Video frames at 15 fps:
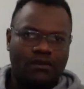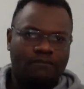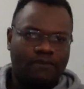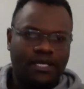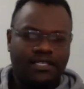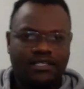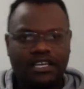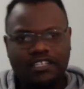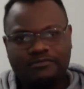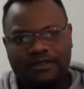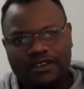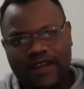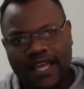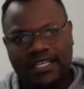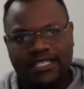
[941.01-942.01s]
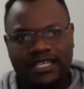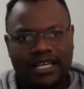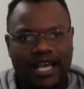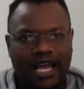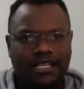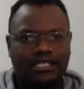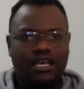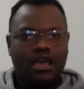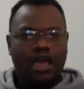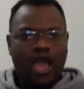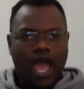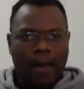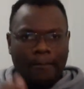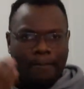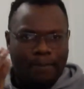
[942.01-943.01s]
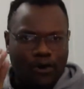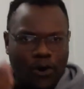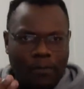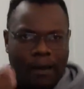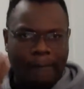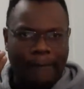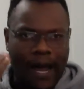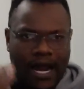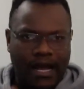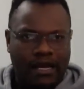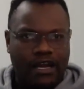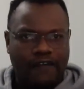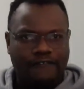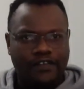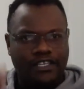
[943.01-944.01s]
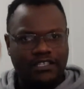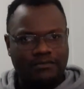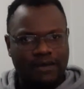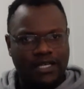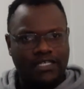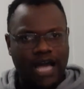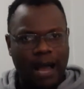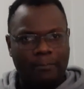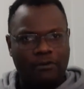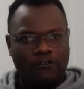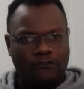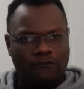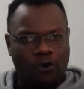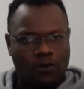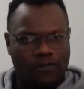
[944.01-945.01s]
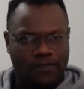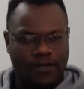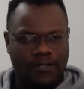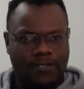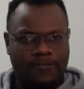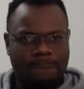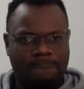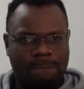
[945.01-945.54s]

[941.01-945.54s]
Please get me right here, guys. A proper paragraph is made up of 4 things.